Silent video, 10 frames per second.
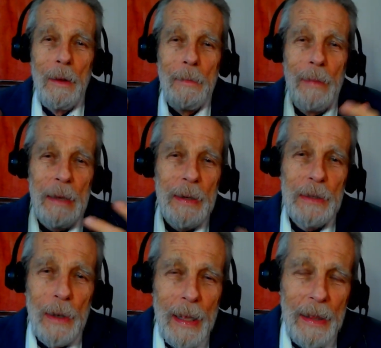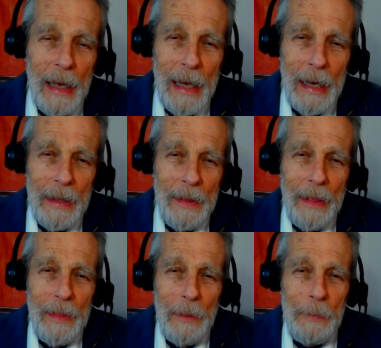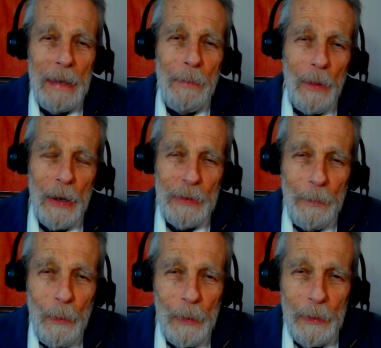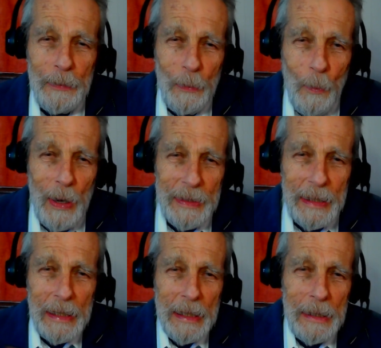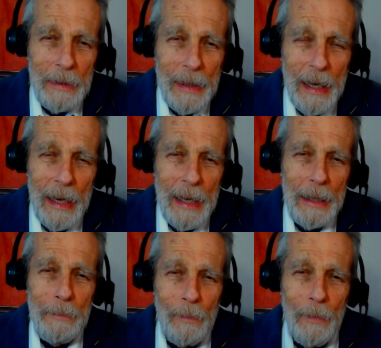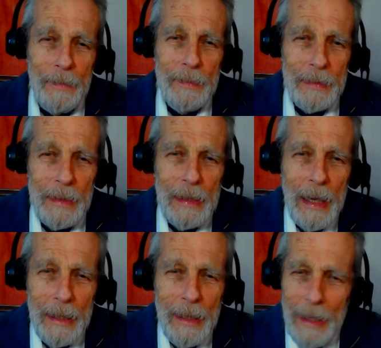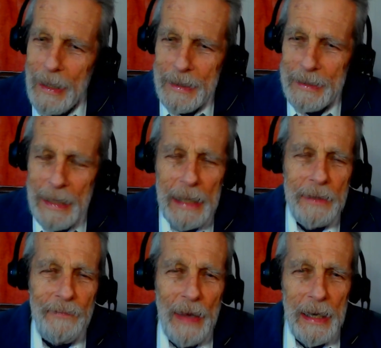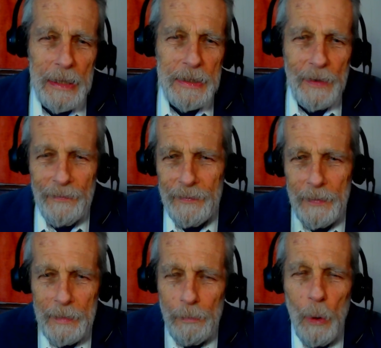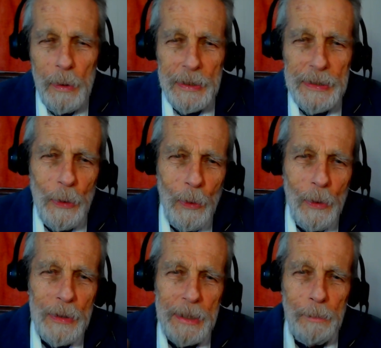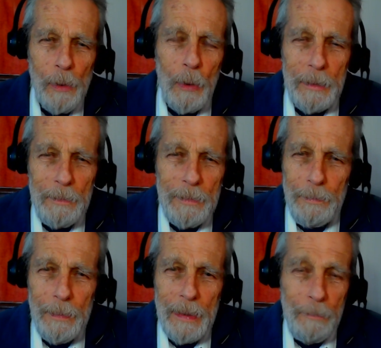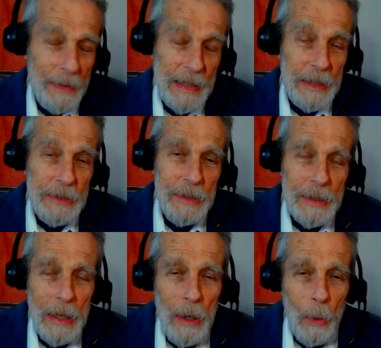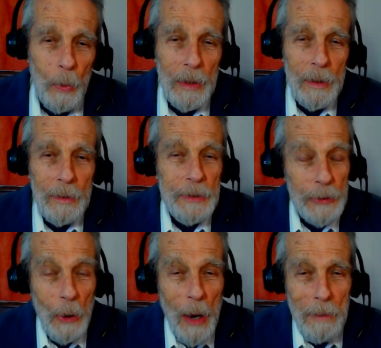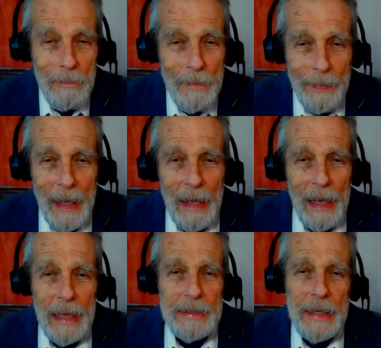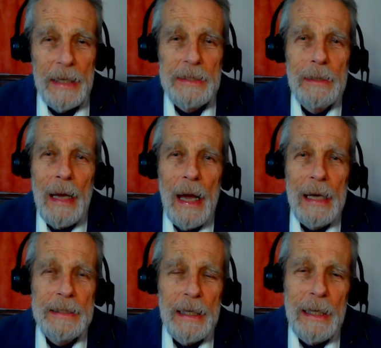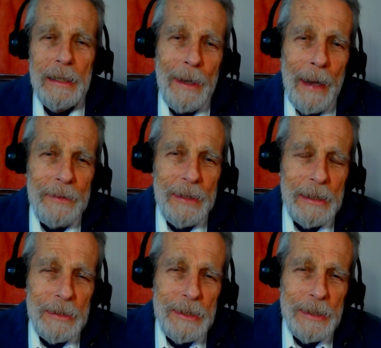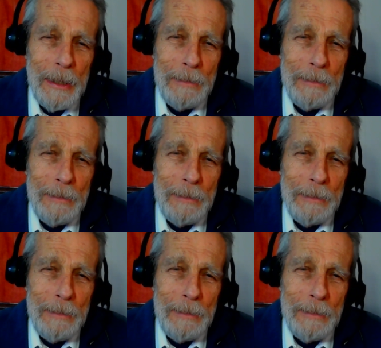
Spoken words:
maybe the people on the border that want to get in and take advantage of broken stores and broken possessions will show up. It says in Isaiah, I think it's